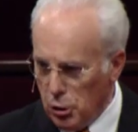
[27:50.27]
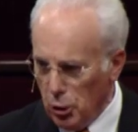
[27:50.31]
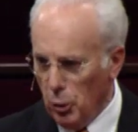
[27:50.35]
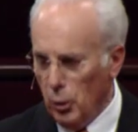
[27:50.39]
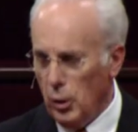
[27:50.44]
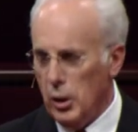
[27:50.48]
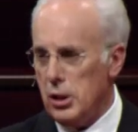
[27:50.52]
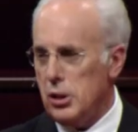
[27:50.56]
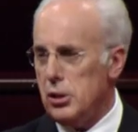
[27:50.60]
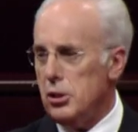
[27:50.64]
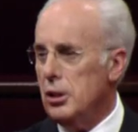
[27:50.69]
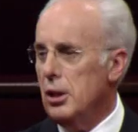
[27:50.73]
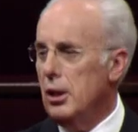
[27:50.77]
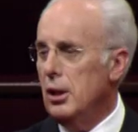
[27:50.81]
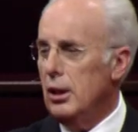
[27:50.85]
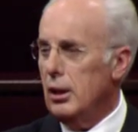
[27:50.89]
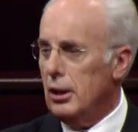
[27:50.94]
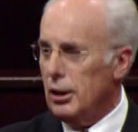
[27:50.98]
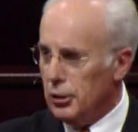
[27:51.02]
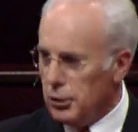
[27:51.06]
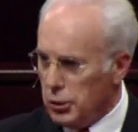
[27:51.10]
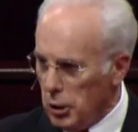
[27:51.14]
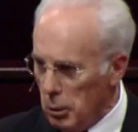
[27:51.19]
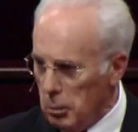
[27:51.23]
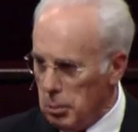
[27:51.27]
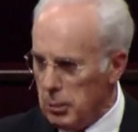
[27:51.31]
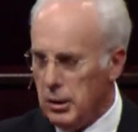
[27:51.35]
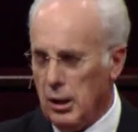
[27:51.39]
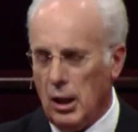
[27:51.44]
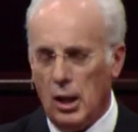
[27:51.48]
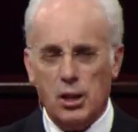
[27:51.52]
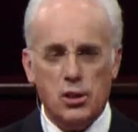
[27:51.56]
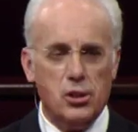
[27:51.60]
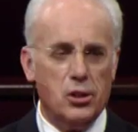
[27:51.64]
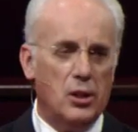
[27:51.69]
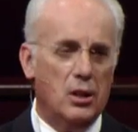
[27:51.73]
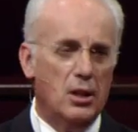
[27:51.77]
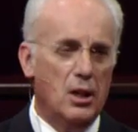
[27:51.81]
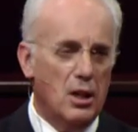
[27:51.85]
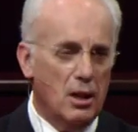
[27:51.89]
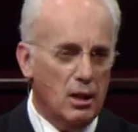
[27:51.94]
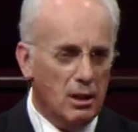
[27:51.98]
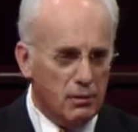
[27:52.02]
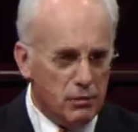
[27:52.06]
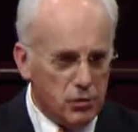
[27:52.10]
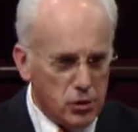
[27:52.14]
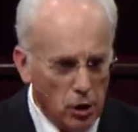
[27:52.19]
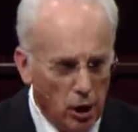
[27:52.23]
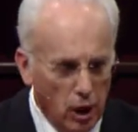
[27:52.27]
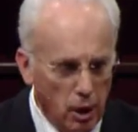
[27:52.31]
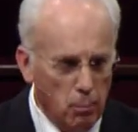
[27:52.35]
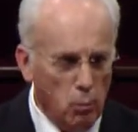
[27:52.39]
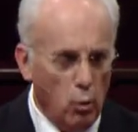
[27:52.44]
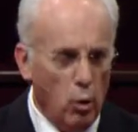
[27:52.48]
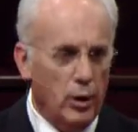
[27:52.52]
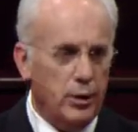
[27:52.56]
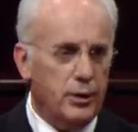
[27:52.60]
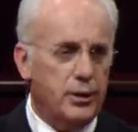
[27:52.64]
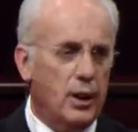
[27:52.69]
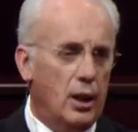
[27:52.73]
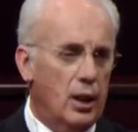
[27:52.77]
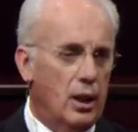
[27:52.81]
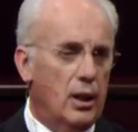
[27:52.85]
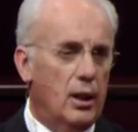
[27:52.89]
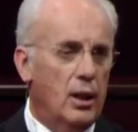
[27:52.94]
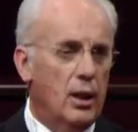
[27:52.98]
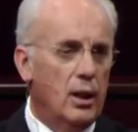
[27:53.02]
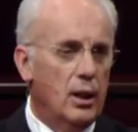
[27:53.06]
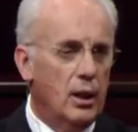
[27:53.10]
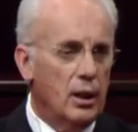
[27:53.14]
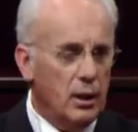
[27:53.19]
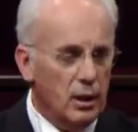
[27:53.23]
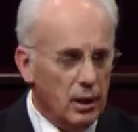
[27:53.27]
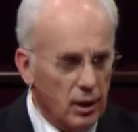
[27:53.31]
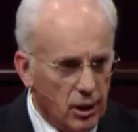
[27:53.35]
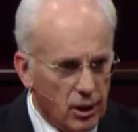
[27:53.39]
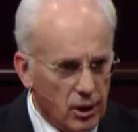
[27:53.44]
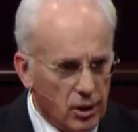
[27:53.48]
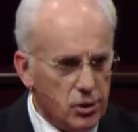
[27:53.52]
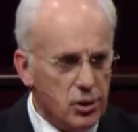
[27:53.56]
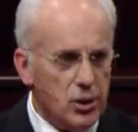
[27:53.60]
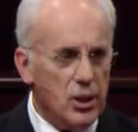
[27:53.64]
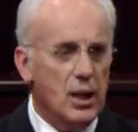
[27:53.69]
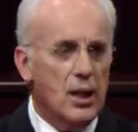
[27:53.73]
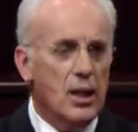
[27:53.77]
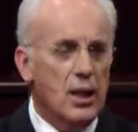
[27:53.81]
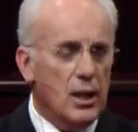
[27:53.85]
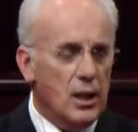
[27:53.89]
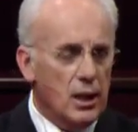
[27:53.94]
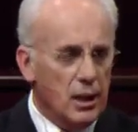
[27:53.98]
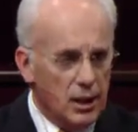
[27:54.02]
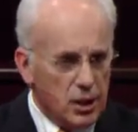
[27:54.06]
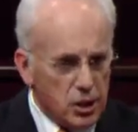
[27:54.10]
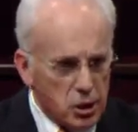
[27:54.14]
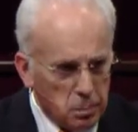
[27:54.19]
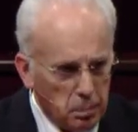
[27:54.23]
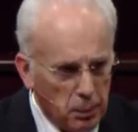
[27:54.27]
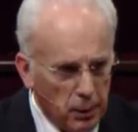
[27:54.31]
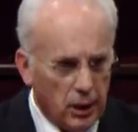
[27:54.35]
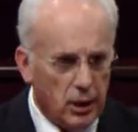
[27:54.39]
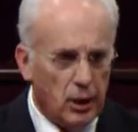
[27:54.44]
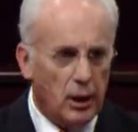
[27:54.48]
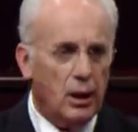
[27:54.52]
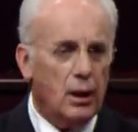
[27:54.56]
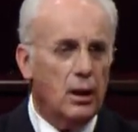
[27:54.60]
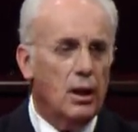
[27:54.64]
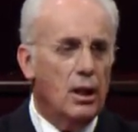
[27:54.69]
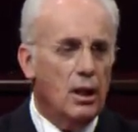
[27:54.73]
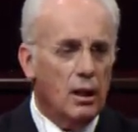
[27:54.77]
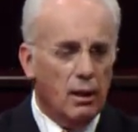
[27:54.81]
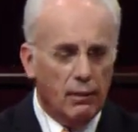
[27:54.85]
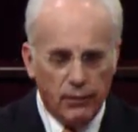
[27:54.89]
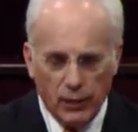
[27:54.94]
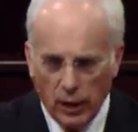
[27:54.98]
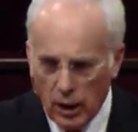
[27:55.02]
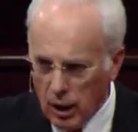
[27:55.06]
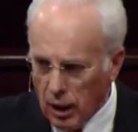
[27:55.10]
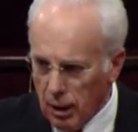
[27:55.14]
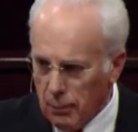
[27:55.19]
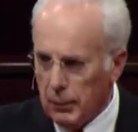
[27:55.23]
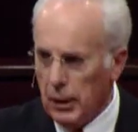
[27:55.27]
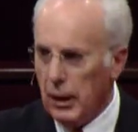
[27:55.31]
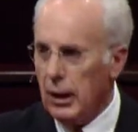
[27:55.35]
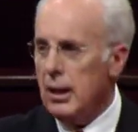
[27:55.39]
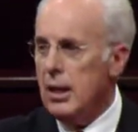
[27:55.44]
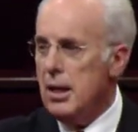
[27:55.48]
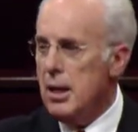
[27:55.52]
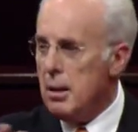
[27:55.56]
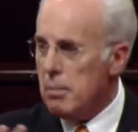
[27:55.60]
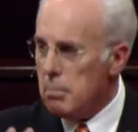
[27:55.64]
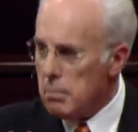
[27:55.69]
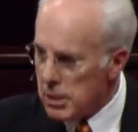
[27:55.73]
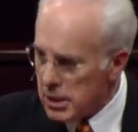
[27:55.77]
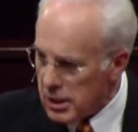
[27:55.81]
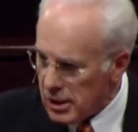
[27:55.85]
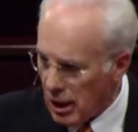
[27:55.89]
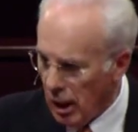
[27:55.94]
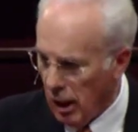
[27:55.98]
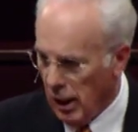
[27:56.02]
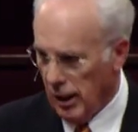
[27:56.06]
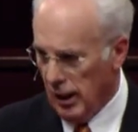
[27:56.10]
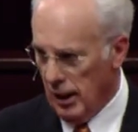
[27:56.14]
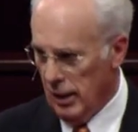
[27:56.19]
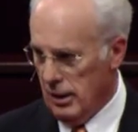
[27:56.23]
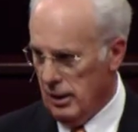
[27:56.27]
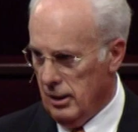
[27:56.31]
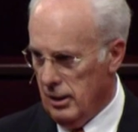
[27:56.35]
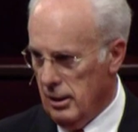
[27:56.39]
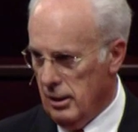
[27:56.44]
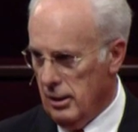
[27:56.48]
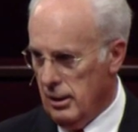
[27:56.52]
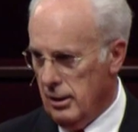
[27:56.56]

Jewish interpretation of Psalm 110 is it is speaking of the coming Messiah.